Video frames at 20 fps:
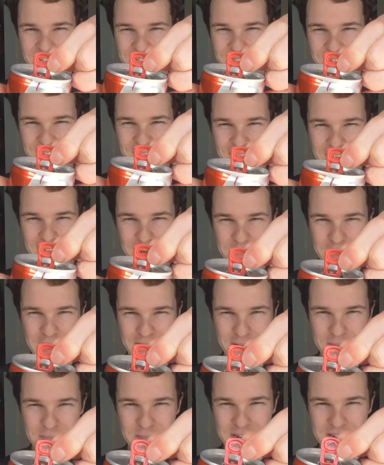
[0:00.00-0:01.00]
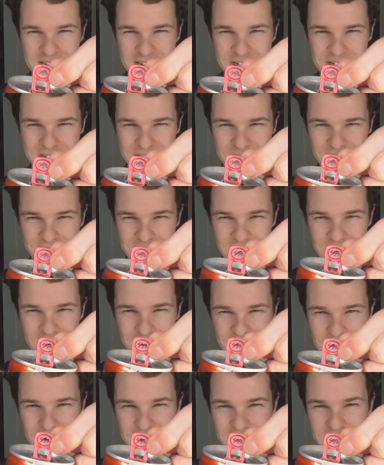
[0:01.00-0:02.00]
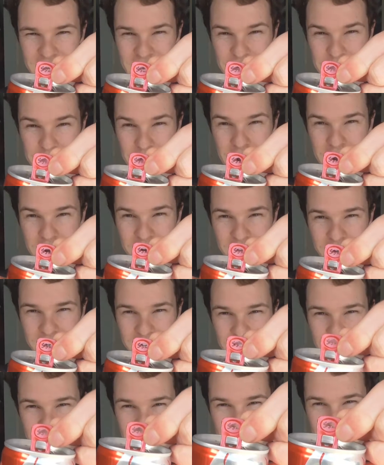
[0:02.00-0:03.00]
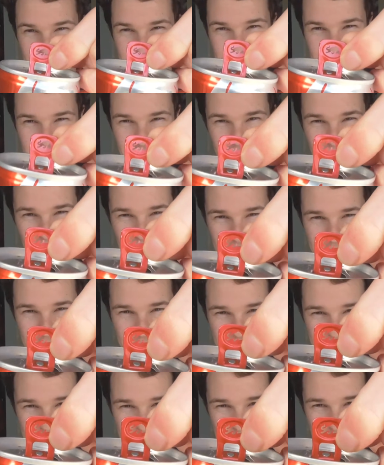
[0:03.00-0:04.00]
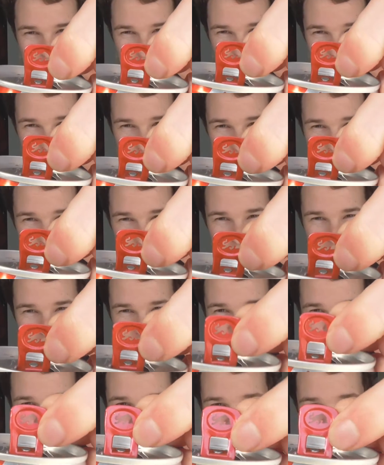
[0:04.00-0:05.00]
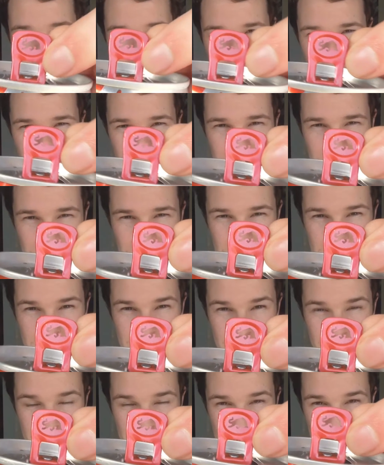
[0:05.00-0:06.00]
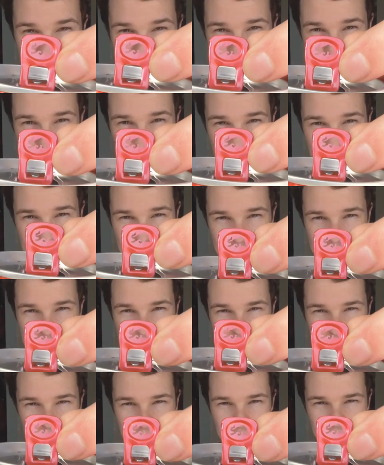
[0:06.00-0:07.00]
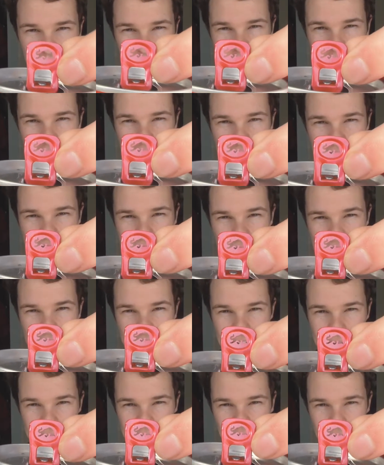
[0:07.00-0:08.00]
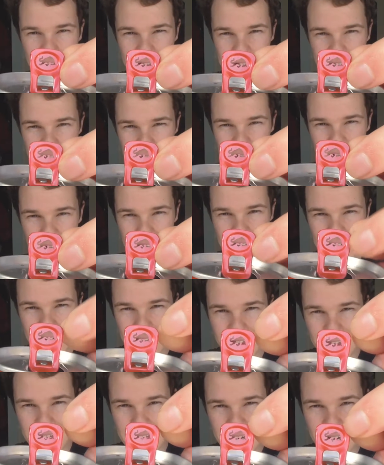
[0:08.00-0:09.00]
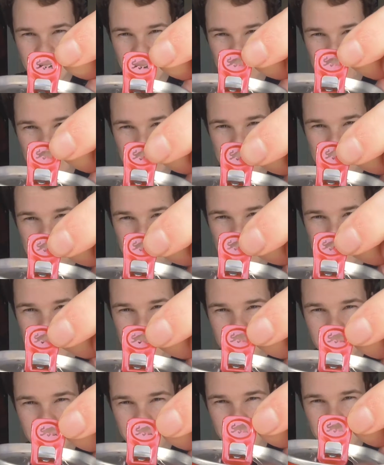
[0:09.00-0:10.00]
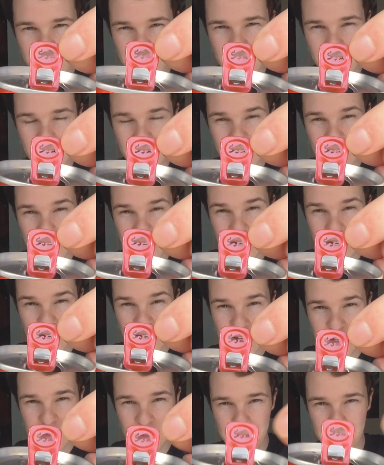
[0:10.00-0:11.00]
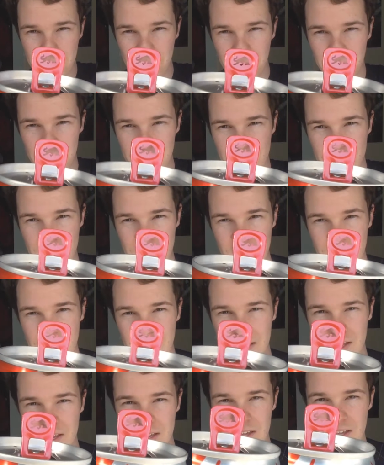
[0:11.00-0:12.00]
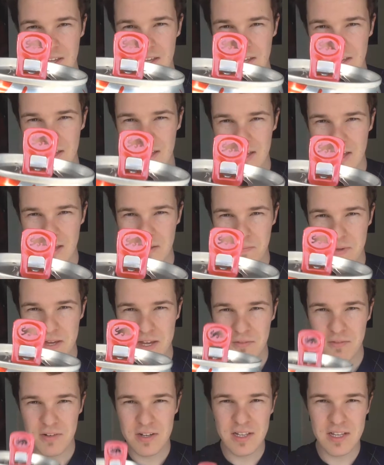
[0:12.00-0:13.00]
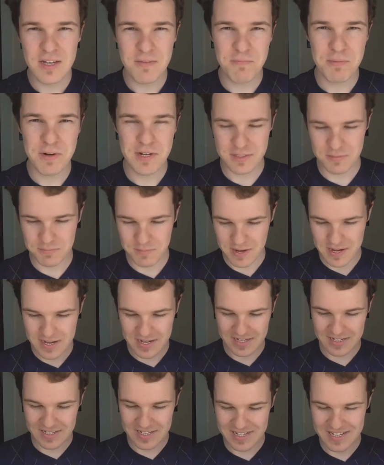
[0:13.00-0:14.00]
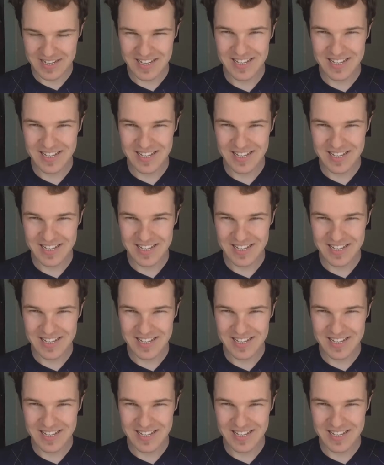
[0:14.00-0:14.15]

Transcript: for like about a minute, just really admiring the craftsmanship in this. You know, I don't think it was it might have been just with a regular cam, but I was just looking at the um, imprint of the uh, the bull there and being really impressed by it,